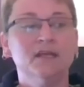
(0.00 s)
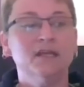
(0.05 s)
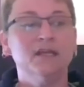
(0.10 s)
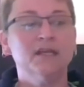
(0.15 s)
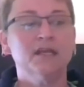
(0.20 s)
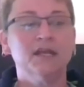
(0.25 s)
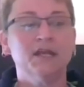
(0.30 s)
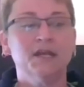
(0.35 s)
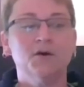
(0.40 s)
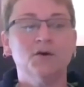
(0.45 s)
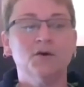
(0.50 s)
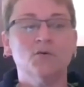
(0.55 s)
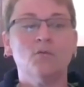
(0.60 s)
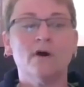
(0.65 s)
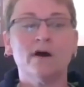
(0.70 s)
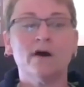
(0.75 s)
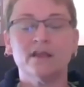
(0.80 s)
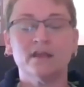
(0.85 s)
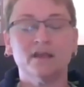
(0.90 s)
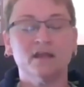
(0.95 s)

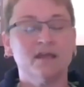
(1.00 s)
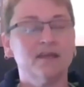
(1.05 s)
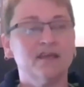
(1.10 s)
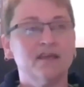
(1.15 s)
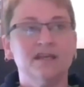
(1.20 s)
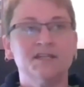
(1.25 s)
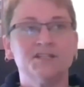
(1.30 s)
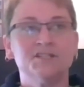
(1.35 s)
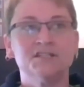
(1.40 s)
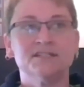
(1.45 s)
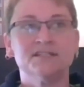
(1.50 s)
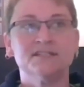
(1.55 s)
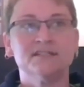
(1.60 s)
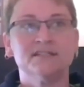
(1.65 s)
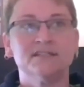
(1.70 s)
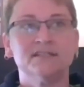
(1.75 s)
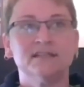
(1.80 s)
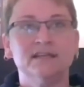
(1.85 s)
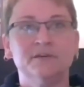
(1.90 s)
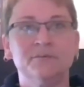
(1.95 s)

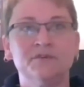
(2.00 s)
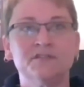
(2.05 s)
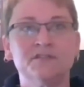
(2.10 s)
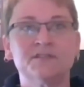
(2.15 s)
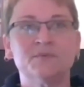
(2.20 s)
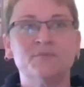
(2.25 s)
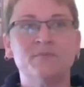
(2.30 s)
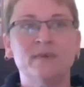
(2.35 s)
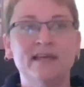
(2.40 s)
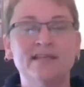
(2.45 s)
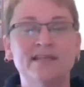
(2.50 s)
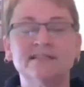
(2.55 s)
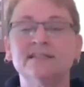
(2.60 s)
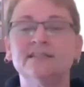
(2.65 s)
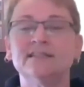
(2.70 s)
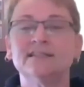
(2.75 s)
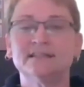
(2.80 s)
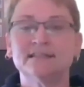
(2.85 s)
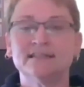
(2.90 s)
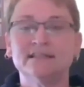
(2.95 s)
it was
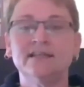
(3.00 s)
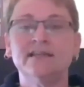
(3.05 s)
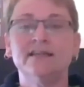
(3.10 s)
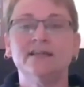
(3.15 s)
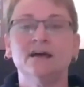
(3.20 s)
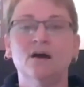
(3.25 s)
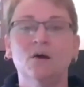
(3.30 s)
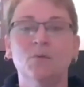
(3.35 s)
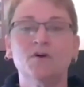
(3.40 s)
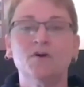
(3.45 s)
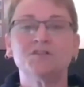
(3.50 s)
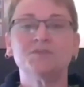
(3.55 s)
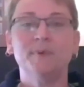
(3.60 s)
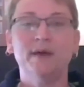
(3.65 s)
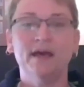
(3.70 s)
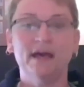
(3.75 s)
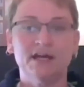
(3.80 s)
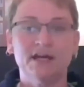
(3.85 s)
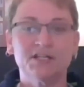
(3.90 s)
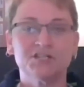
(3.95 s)
amazing to see how much
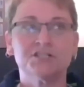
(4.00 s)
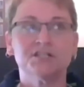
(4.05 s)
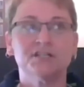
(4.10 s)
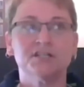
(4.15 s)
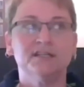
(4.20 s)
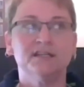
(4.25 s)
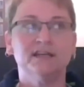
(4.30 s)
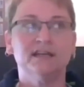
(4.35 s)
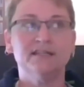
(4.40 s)
passion and